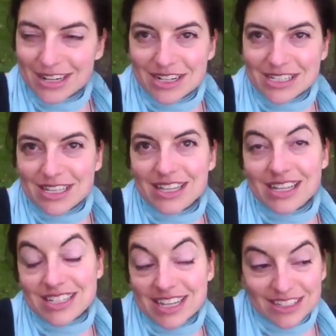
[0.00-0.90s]
because
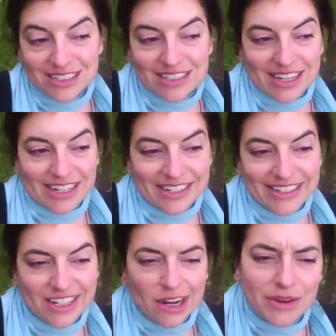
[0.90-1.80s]
that's the other thing, you know.